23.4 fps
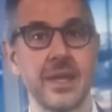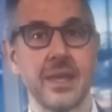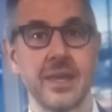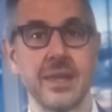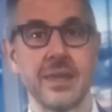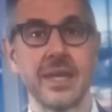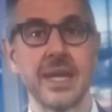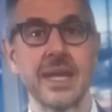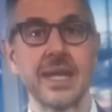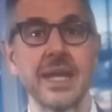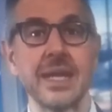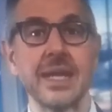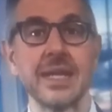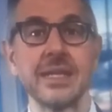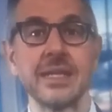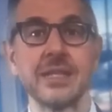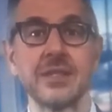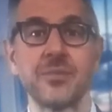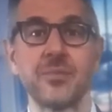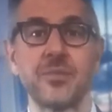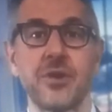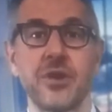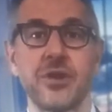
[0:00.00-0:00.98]
The
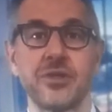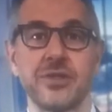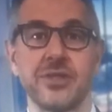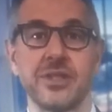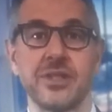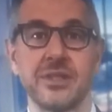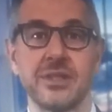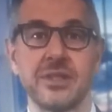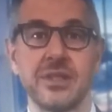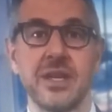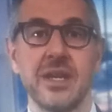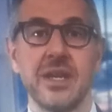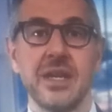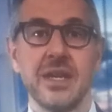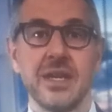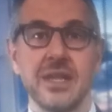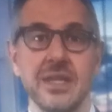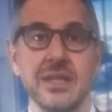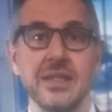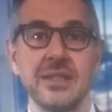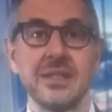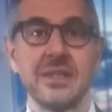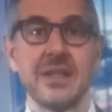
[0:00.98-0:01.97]
analytics process
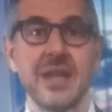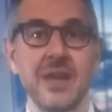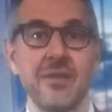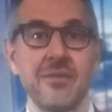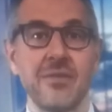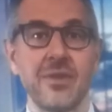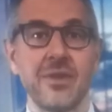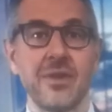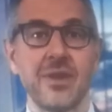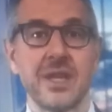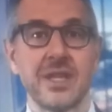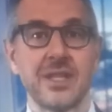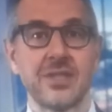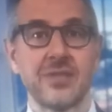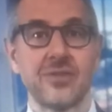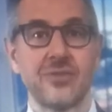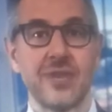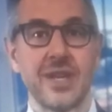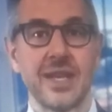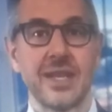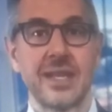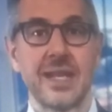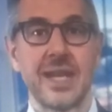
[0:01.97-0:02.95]
is never a
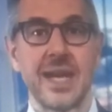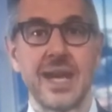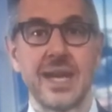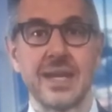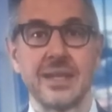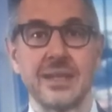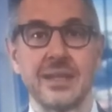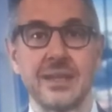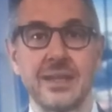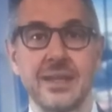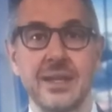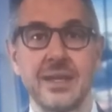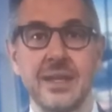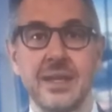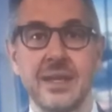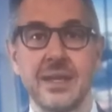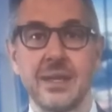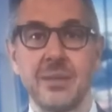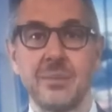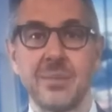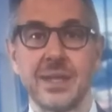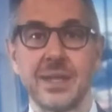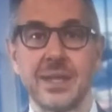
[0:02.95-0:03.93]
straight line,
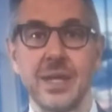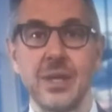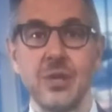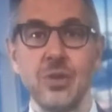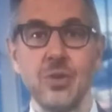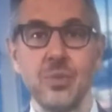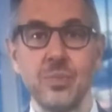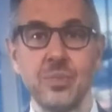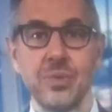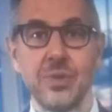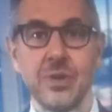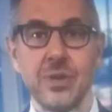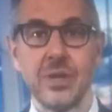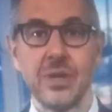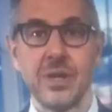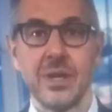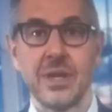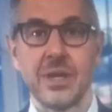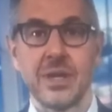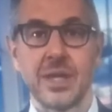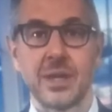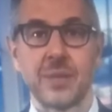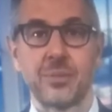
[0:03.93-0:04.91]
but a loop
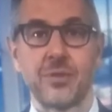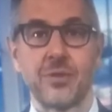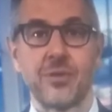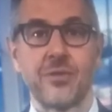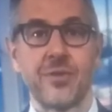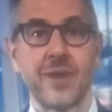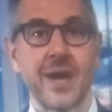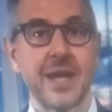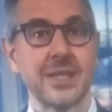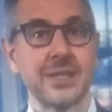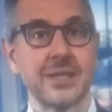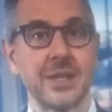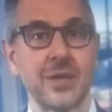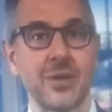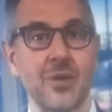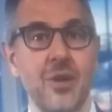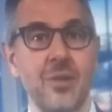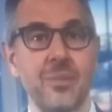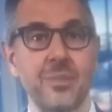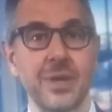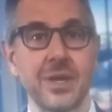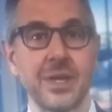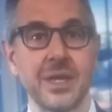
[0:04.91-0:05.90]
that provides the
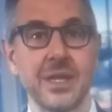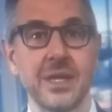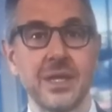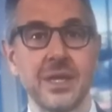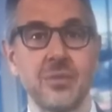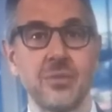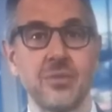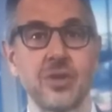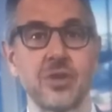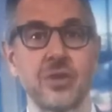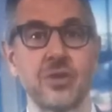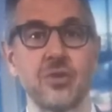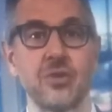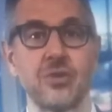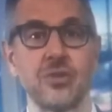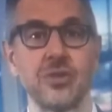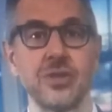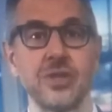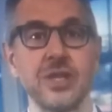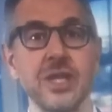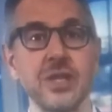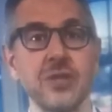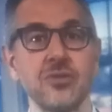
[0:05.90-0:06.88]
company with
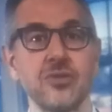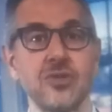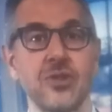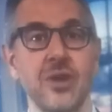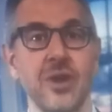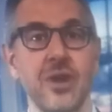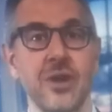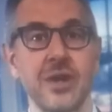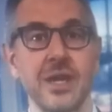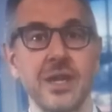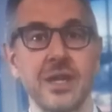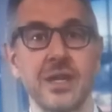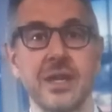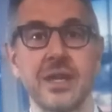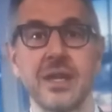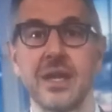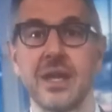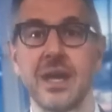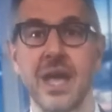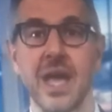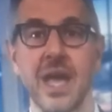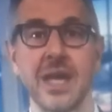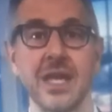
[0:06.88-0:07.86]
continuous learning
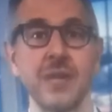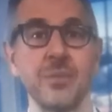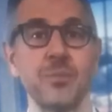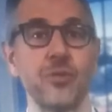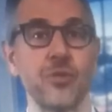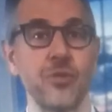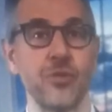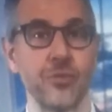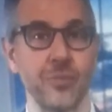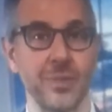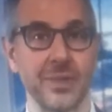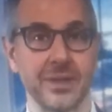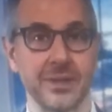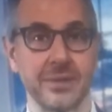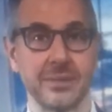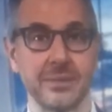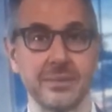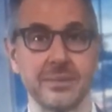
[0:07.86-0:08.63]
and improvement.